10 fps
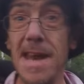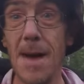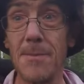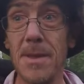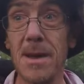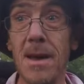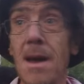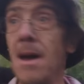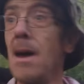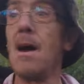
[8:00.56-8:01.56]
damn thing,
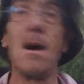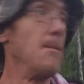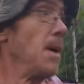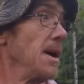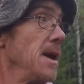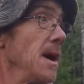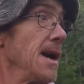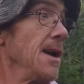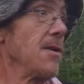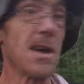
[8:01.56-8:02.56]
but
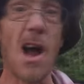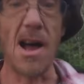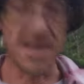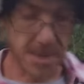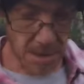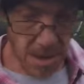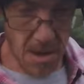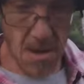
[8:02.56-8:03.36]
hear it constantly.